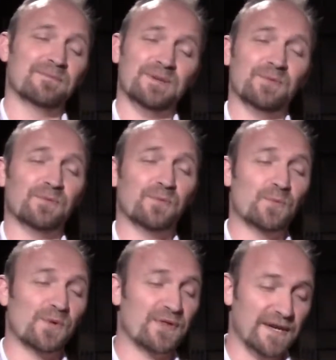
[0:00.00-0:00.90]
People
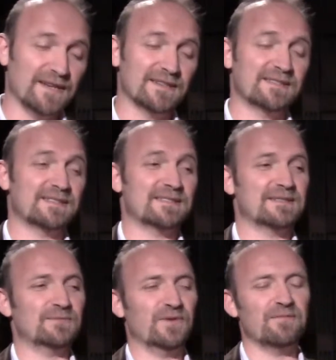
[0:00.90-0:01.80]
will think
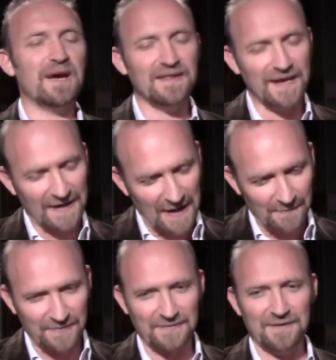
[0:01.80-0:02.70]
we've made that
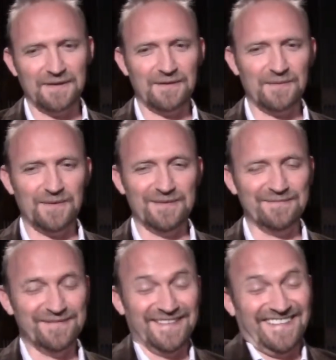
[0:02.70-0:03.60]
up.
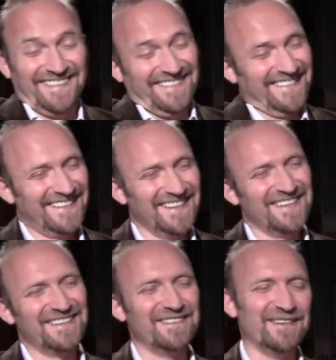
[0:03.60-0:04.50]
When
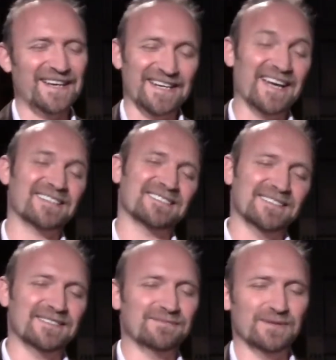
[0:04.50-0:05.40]

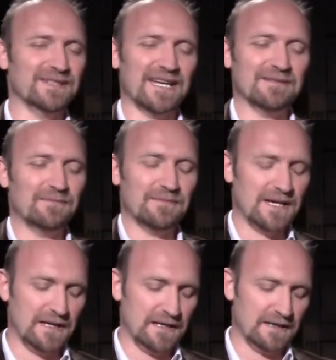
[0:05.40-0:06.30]
actually we hadn't
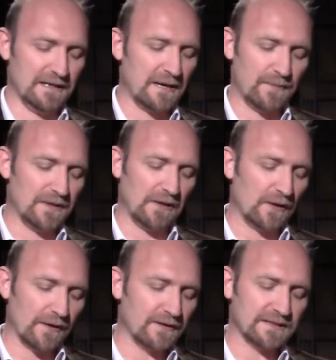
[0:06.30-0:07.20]
made anything up, and a
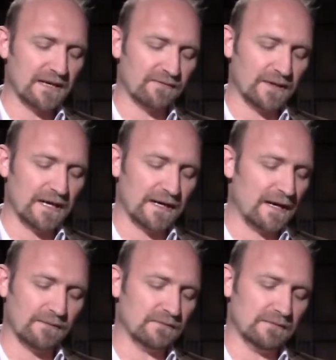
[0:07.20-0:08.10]
lot of the stuff we cut
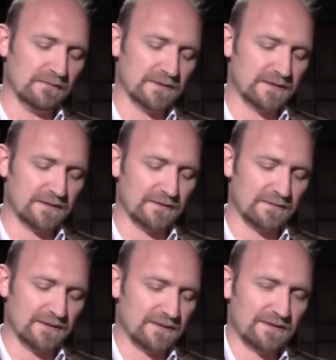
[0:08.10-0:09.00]
out was
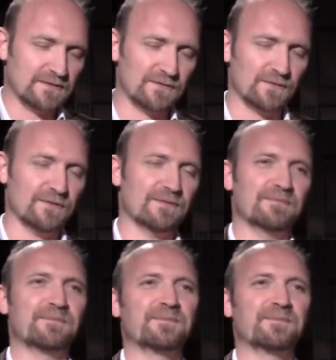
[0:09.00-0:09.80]
just truth.